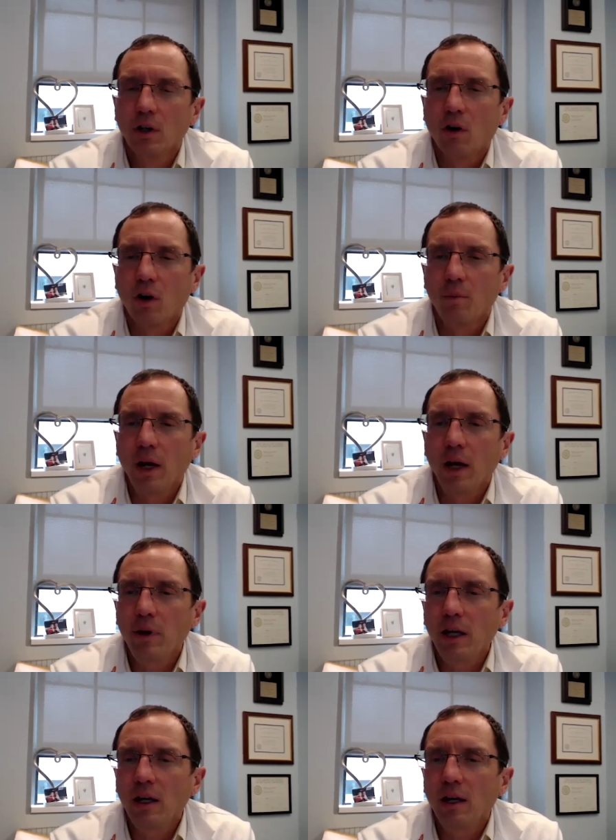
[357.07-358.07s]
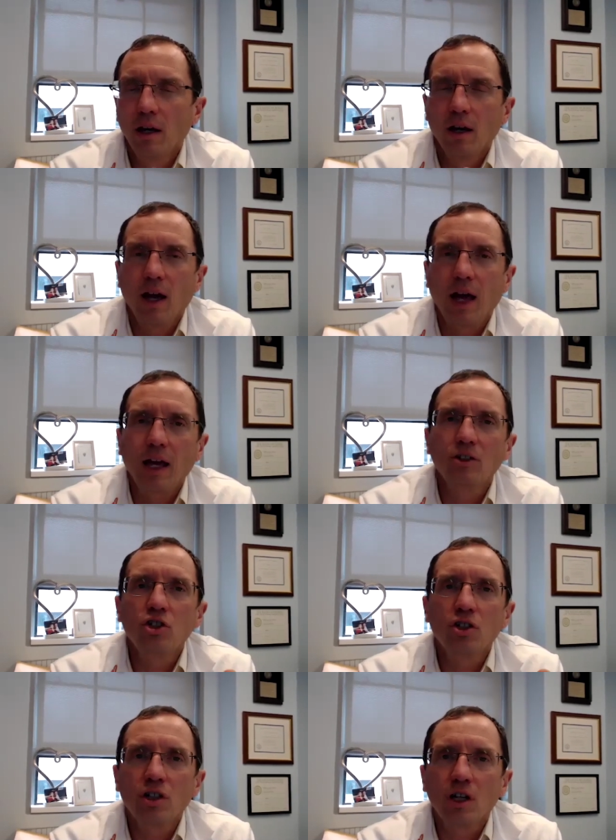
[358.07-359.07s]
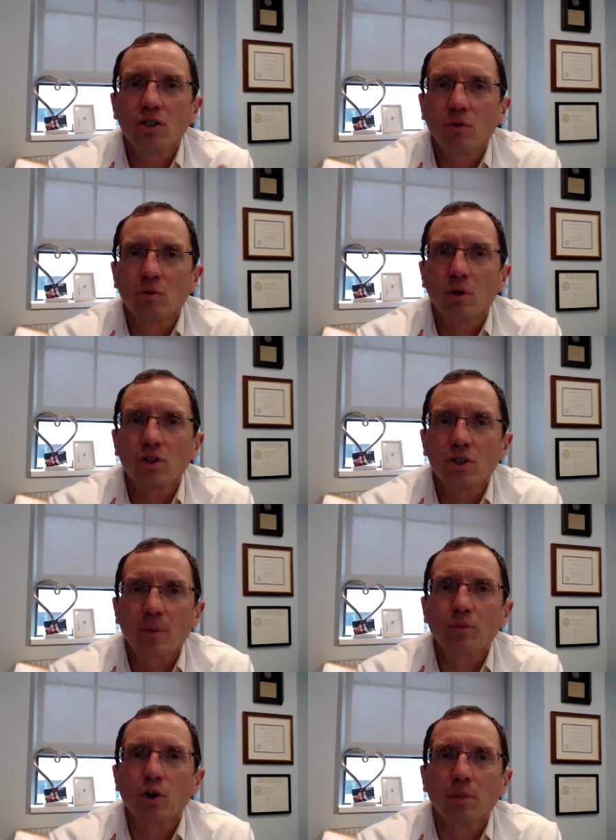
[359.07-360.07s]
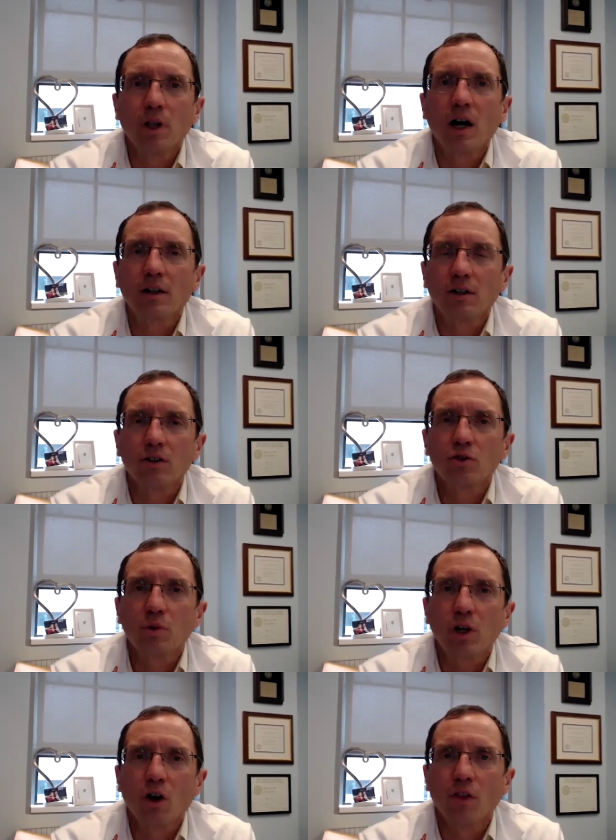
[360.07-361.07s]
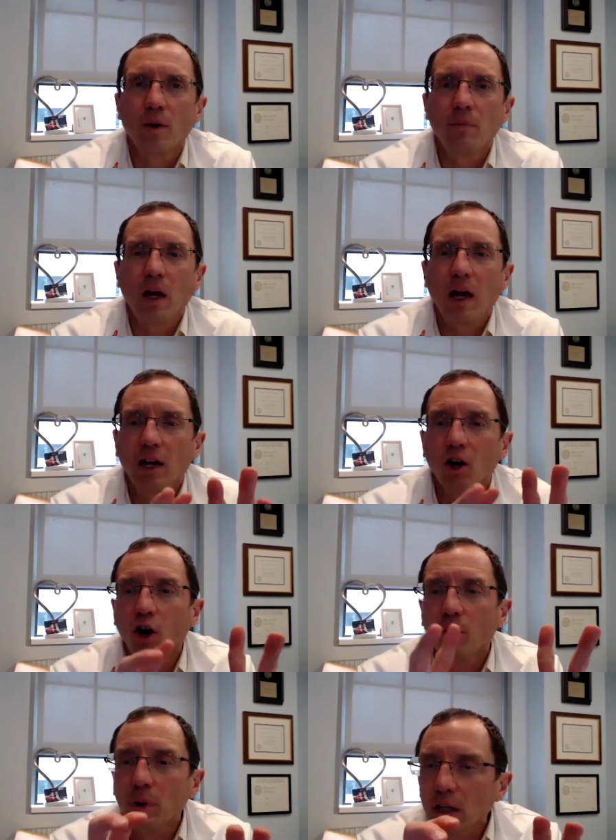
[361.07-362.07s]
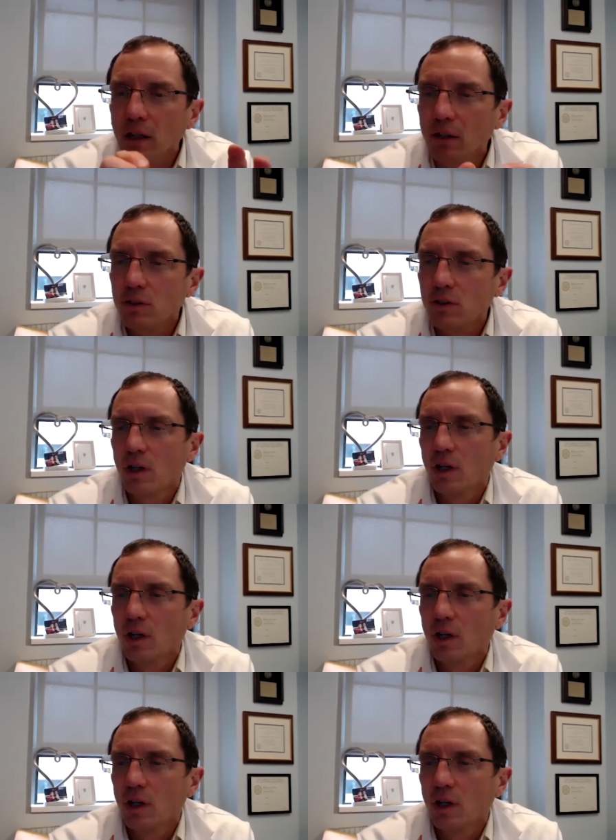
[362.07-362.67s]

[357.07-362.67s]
or maybe angiotensin receptor blockers. We call them ARBs,